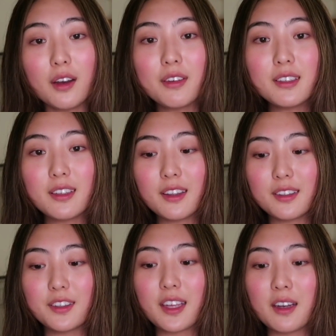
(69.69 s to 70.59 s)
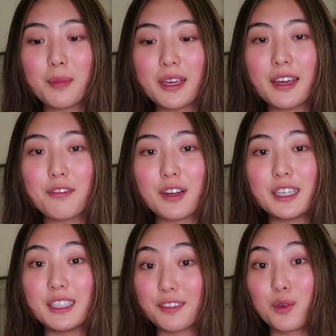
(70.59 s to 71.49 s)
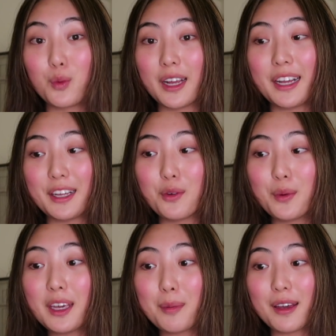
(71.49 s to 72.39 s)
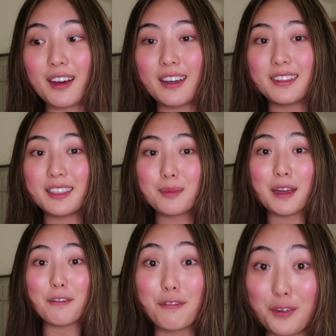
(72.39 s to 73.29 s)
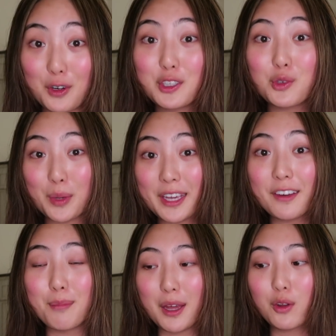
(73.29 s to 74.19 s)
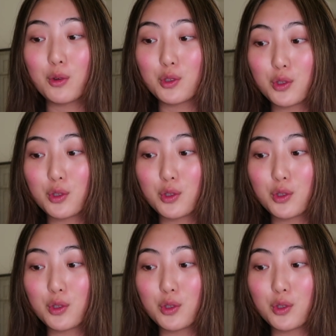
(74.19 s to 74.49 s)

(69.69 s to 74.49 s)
obviously this is going to be a very different what I eat in a week because it's my first week of medical